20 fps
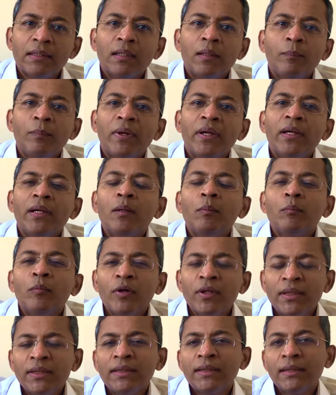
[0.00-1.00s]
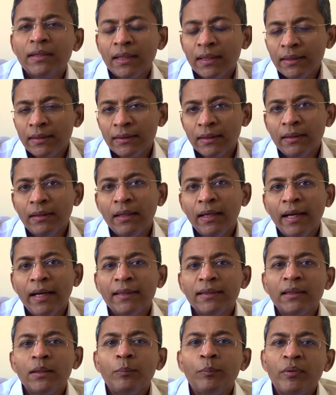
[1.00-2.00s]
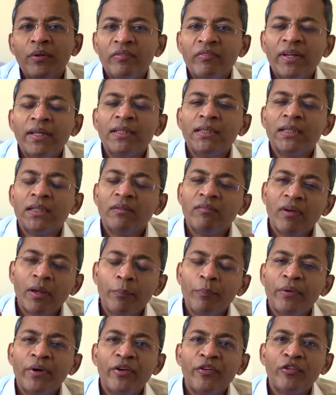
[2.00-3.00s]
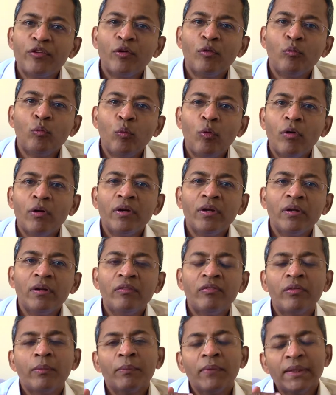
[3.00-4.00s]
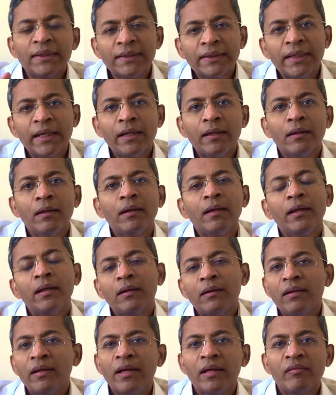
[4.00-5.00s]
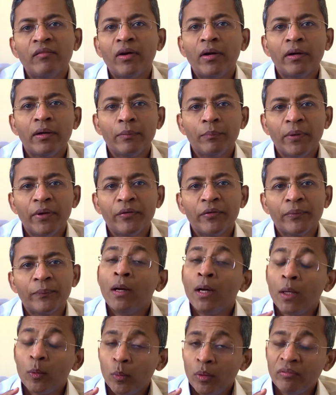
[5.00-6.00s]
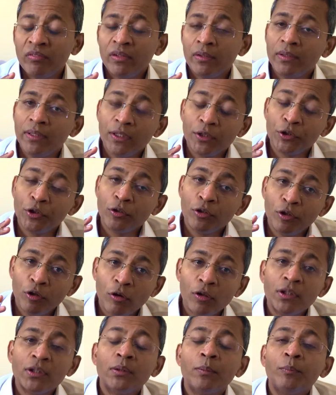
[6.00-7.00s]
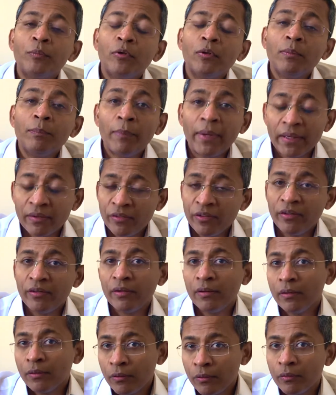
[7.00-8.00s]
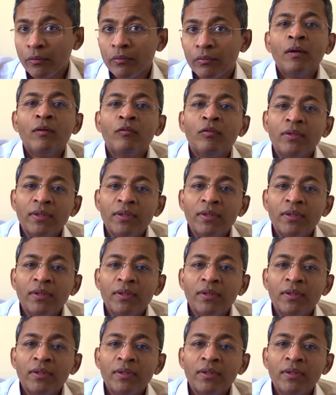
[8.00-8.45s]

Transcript: apply a moisturizer as it prevents evaporation of water from the skin into the environment. However, they should not support bacterial growth. For